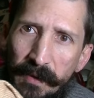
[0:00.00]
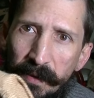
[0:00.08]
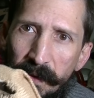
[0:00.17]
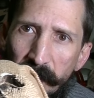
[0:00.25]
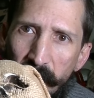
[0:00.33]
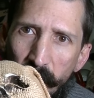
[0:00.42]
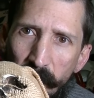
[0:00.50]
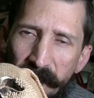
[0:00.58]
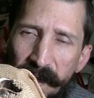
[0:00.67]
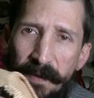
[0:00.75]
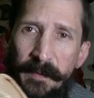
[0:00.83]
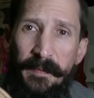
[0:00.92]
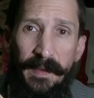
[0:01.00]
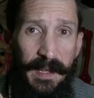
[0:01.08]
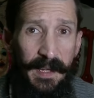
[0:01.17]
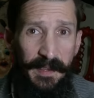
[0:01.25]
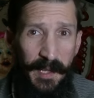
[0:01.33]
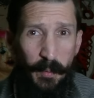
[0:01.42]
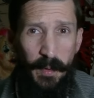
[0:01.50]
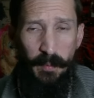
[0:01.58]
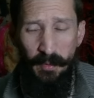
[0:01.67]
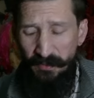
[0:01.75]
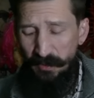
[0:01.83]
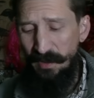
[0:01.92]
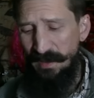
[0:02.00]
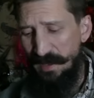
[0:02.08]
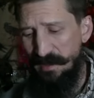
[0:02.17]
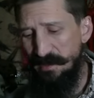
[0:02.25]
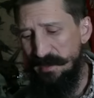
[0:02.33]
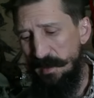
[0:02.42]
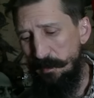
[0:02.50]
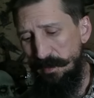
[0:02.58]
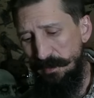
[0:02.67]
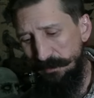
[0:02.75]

the whole head, and then we move to the next step.